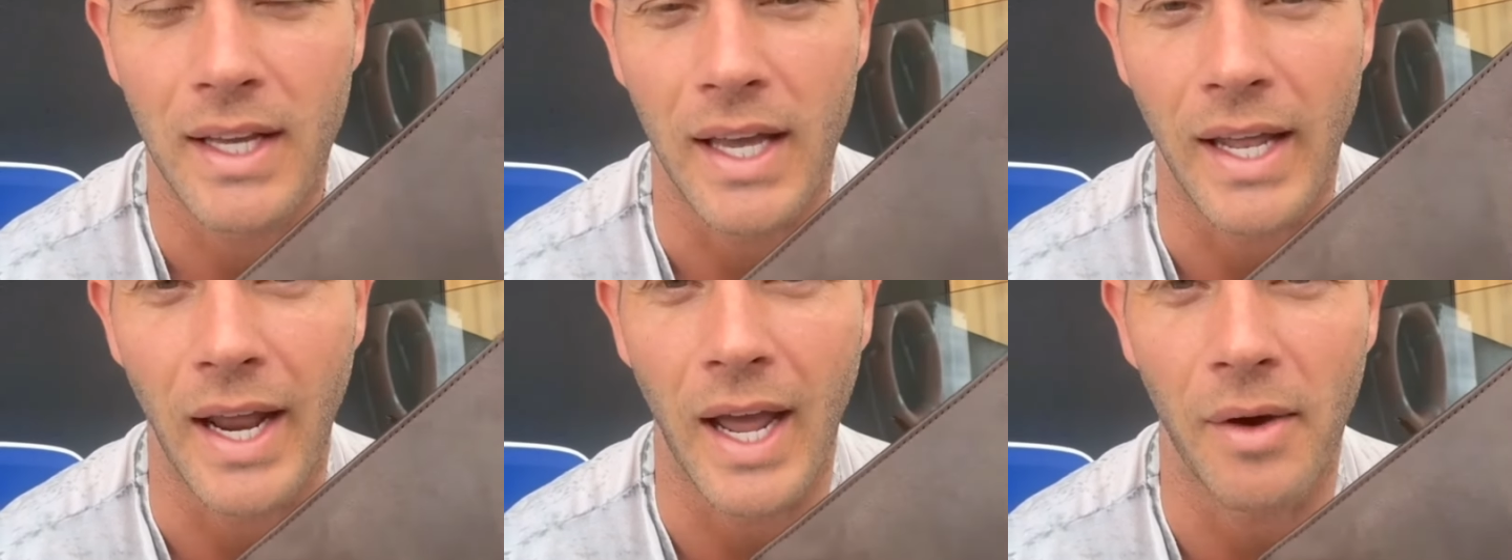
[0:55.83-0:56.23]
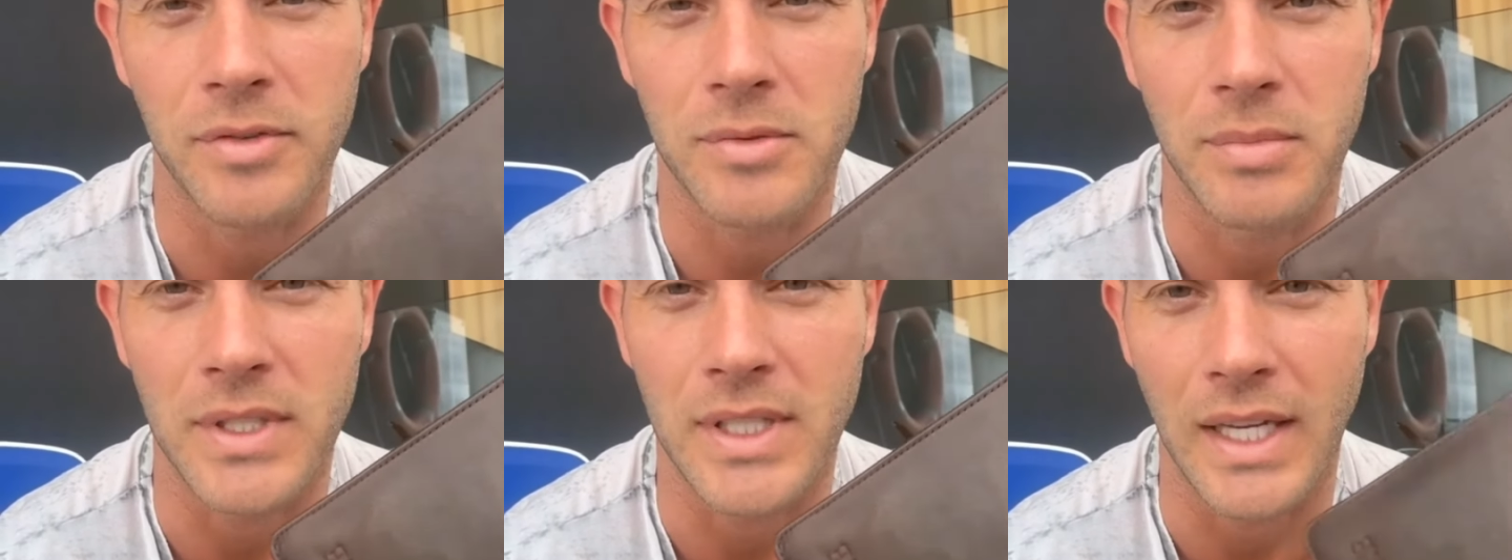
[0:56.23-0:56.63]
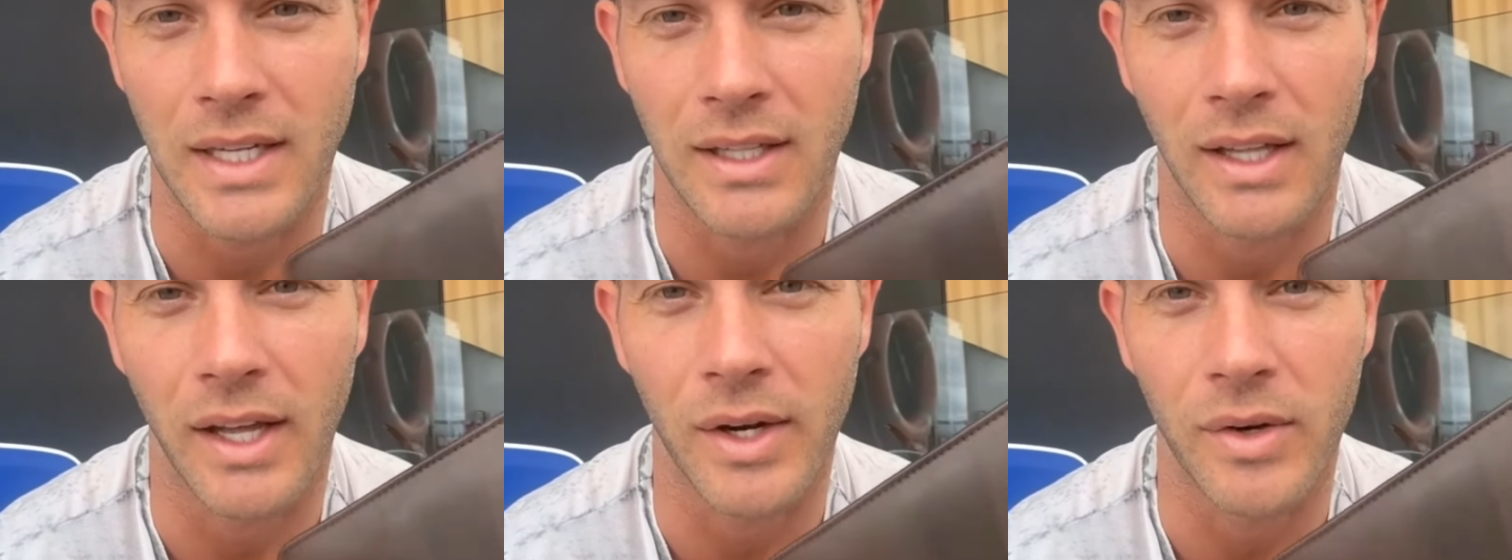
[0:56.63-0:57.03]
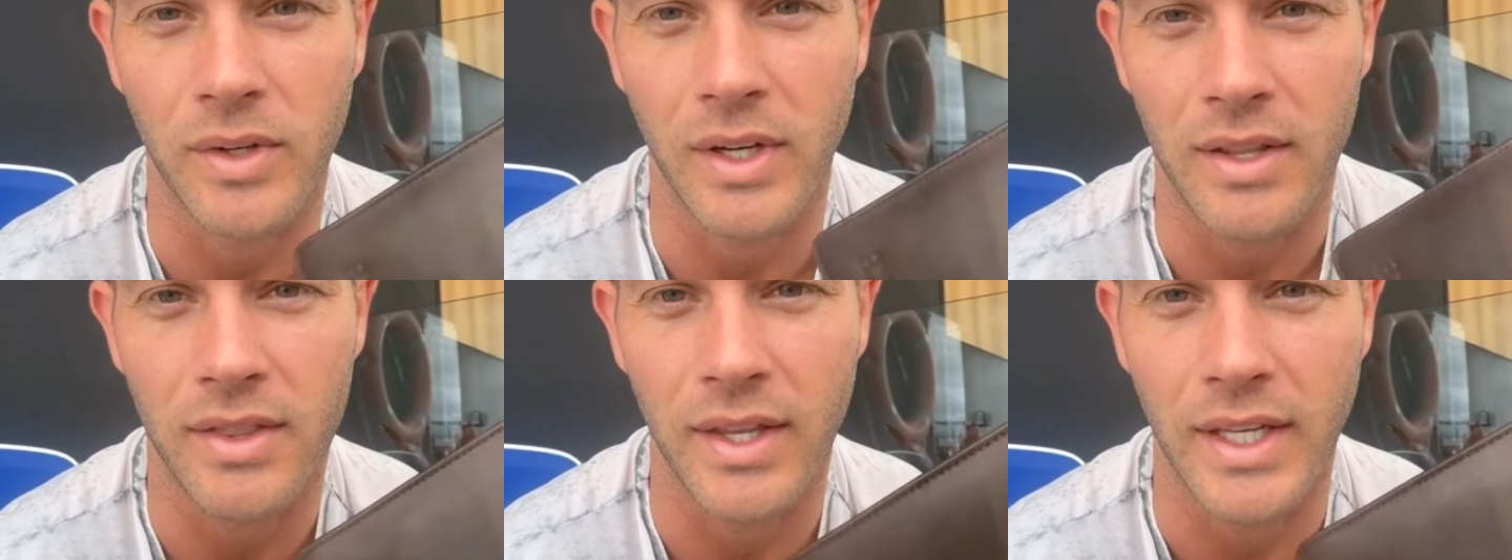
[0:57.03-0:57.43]
And it helps me declutter and
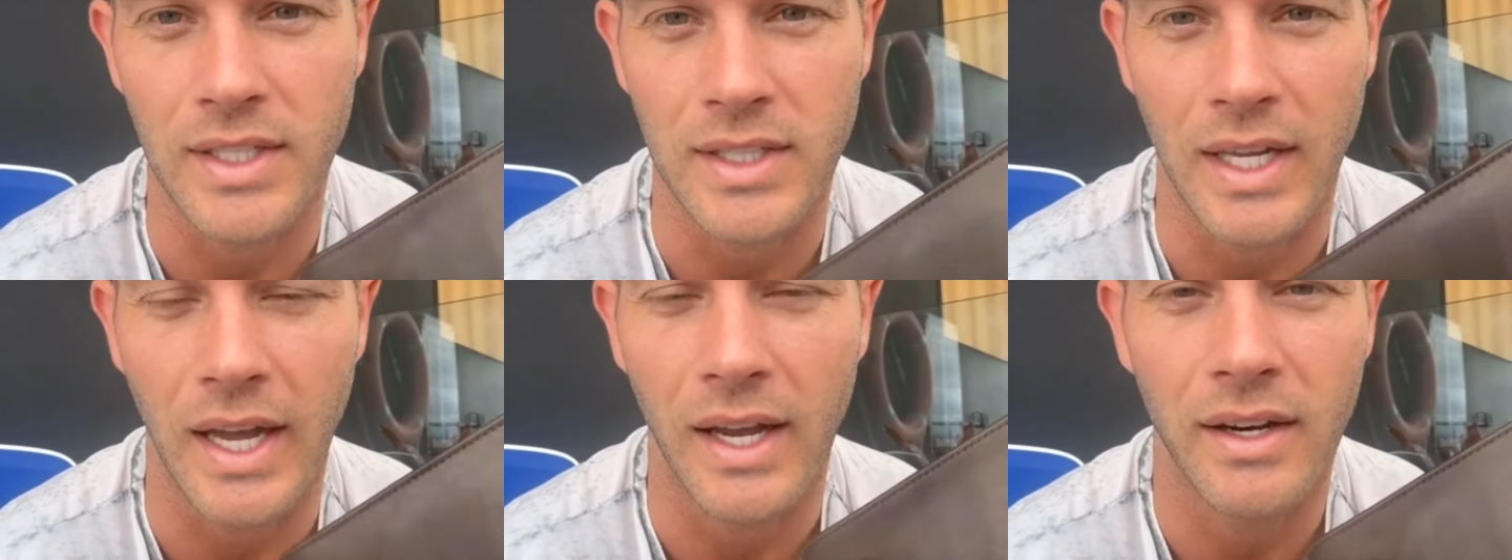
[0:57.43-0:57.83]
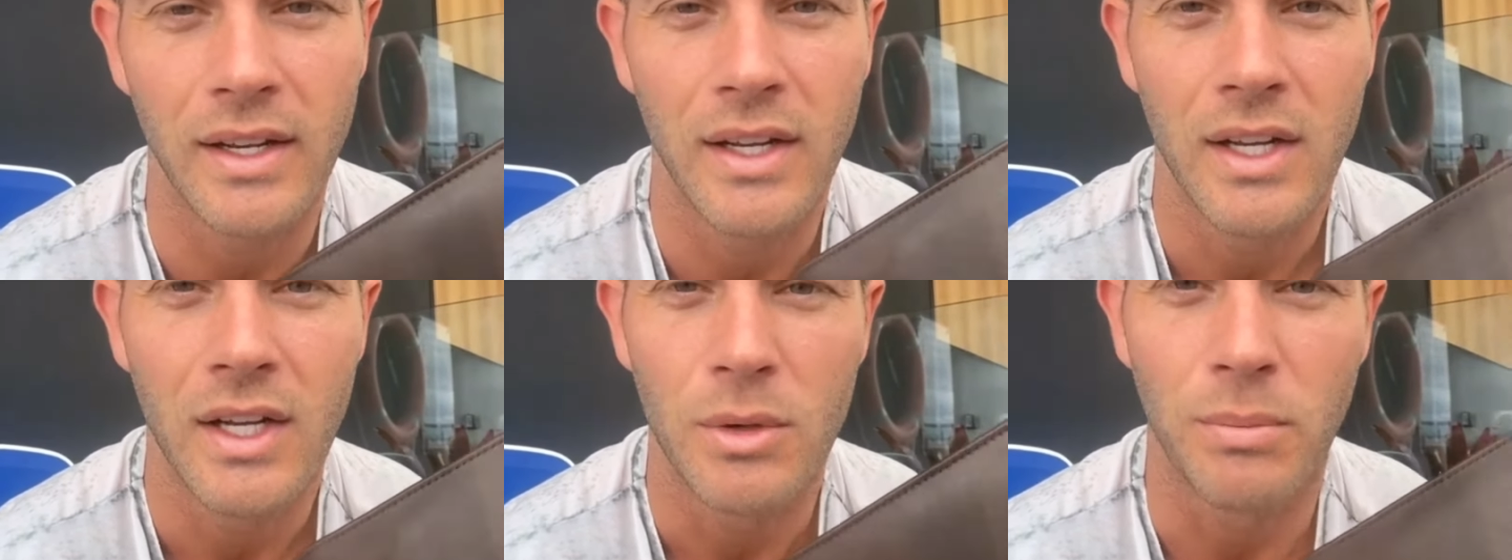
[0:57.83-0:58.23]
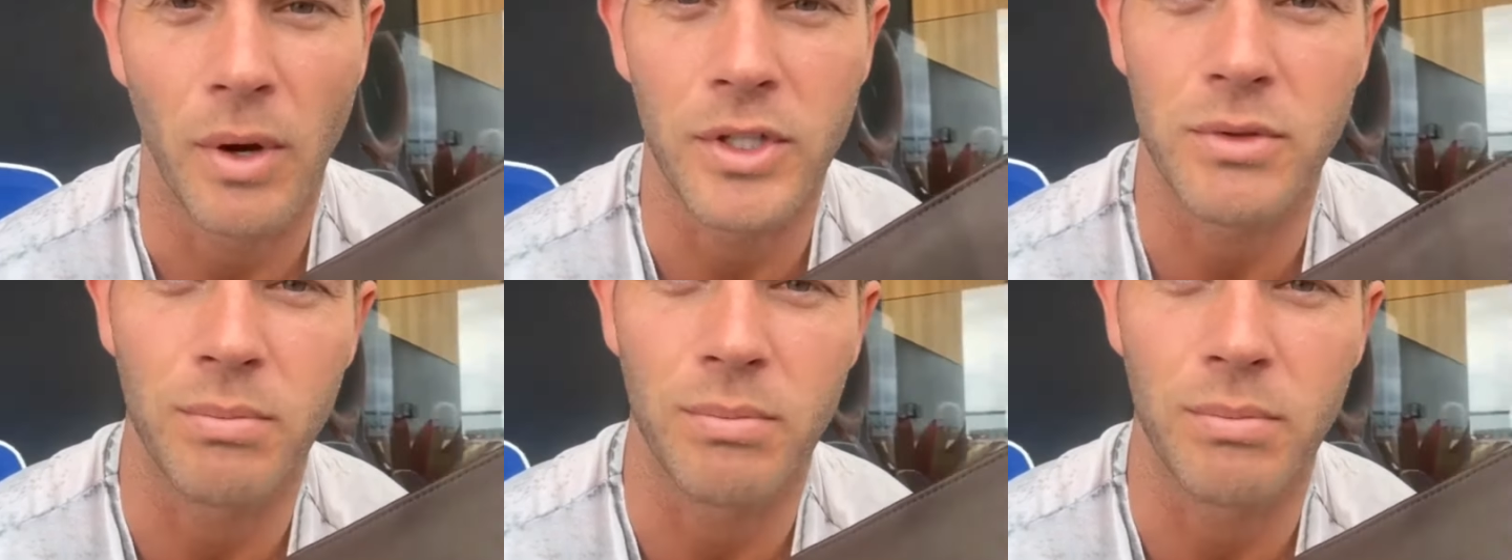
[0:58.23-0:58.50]
get things out. At